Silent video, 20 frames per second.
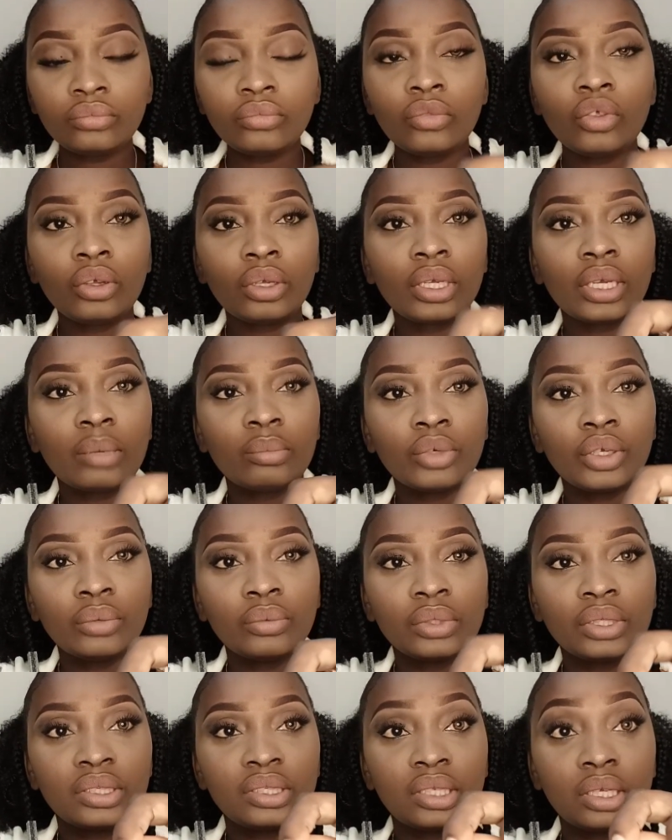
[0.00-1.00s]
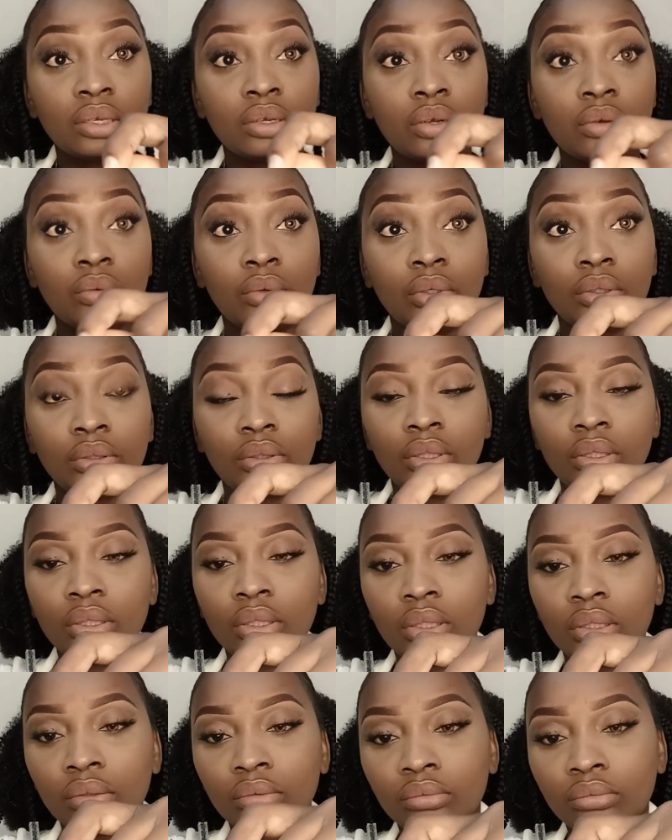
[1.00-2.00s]
Okay, I'm going with the second one
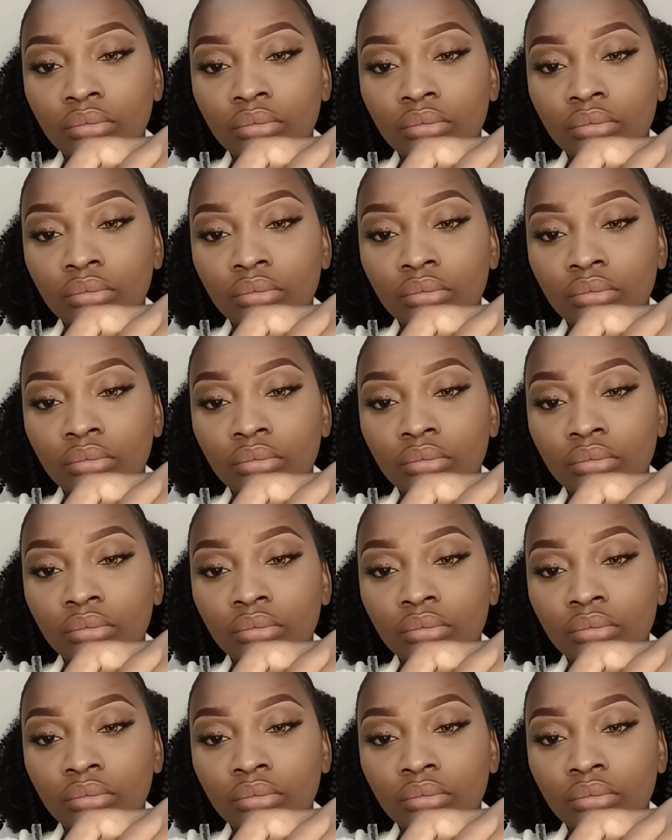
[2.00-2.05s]
again.